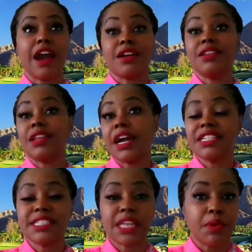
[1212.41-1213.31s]
Our
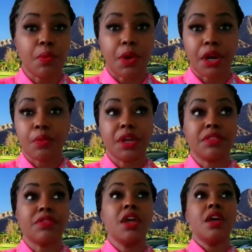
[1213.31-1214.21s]
clients that we work
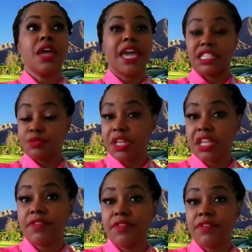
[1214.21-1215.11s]
with as
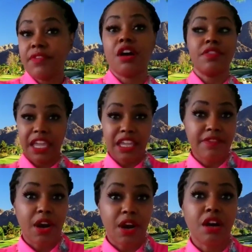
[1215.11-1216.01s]
we evolve, they
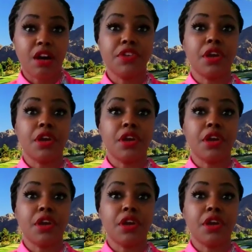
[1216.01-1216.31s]
evolve.